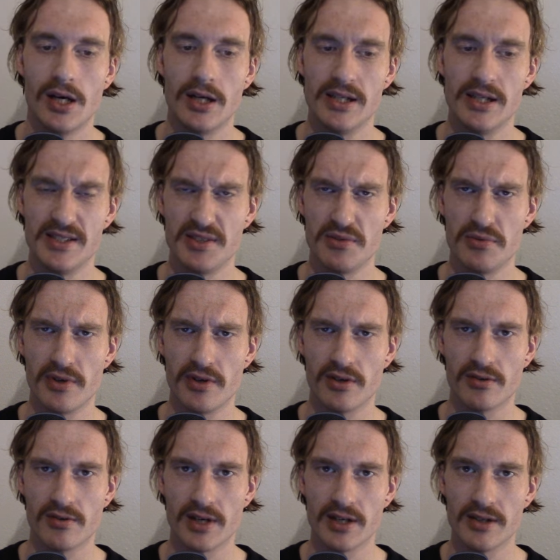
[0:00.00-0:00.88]
Is it Rio
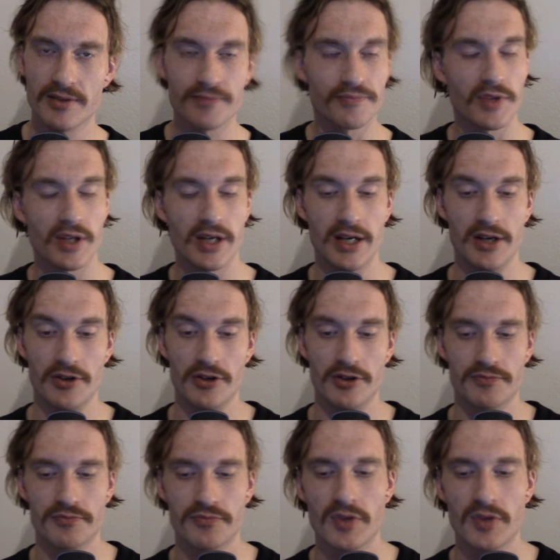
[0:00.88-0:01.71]
Grande? I don't know.